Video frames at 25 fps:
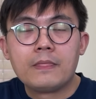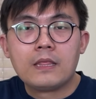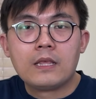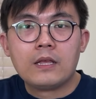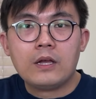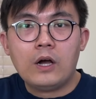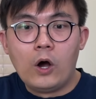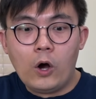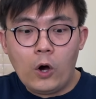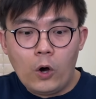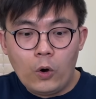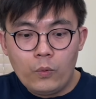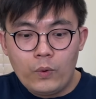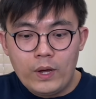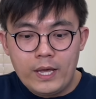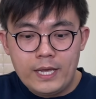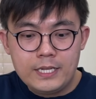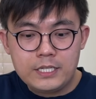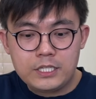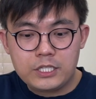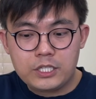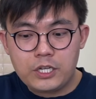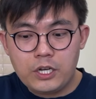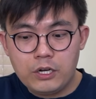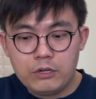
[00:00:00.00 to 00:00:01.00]

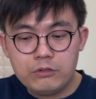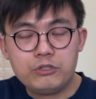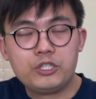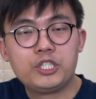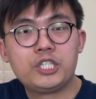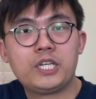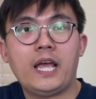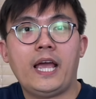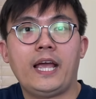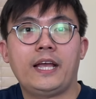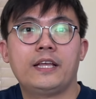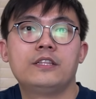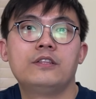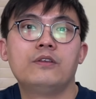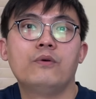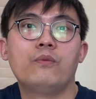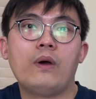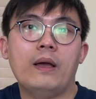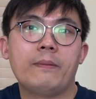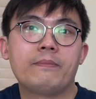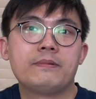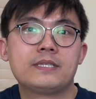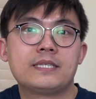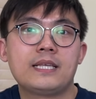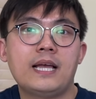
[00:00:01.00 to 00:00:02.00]
always go check the
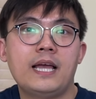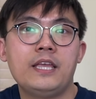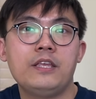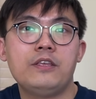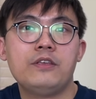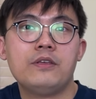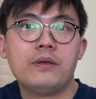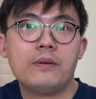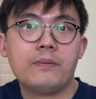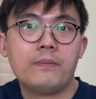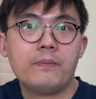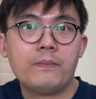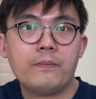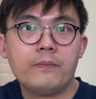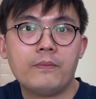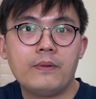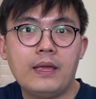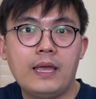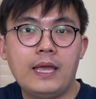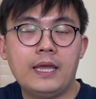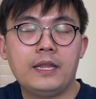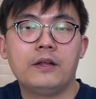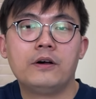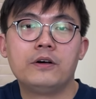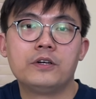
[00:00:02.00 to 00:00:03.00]
website.
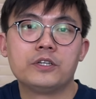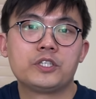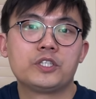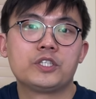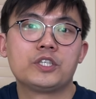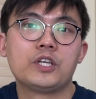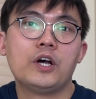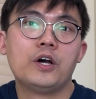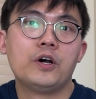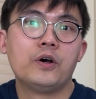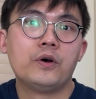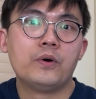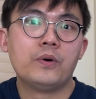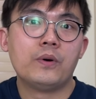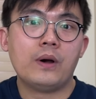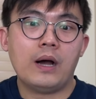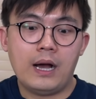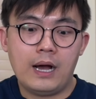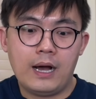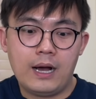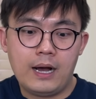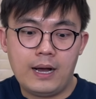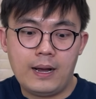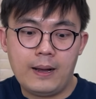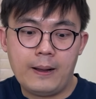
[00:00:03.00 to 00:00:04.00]
And also,
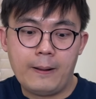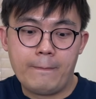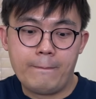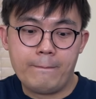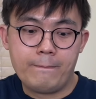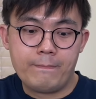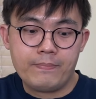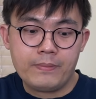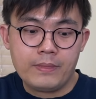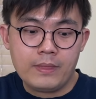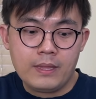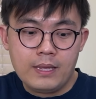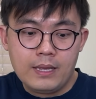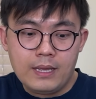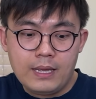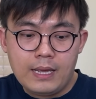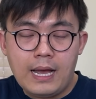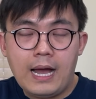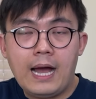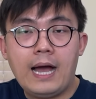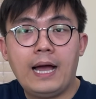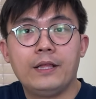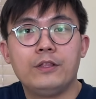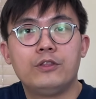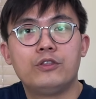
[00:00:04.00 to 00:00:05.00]

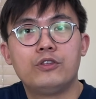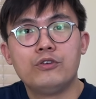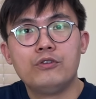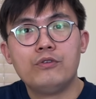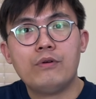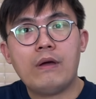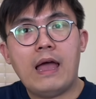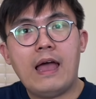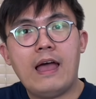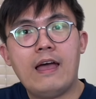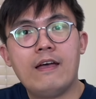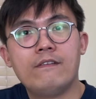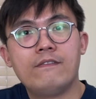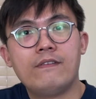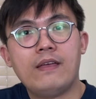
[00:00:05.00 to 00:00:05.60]
I do have